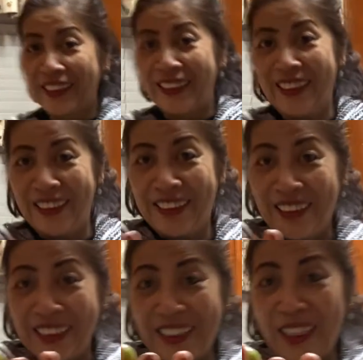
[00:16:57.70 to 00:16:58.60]
the
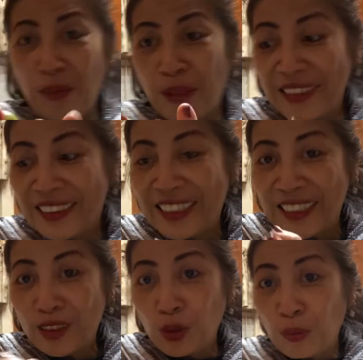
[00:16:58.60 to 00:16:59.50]
calamansi
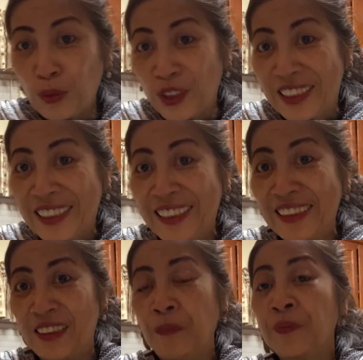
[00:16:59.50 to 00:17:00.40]
to put it
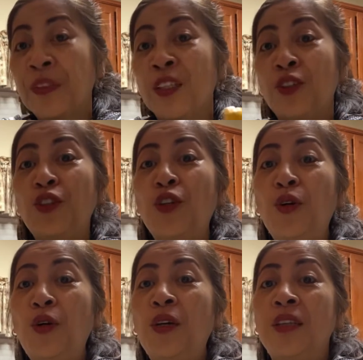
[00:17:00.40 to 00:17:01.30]
here.
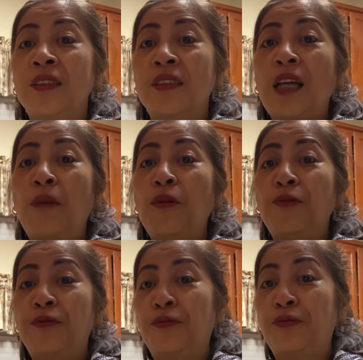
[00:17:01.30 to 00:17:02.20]
Some of
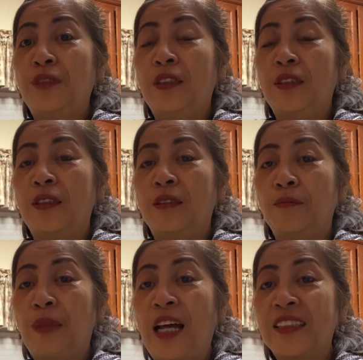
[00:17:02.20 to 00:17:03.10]
the
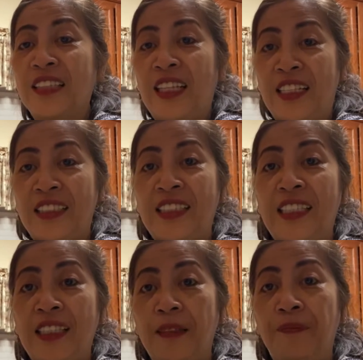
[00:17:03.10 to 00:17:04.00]
blogs that I see,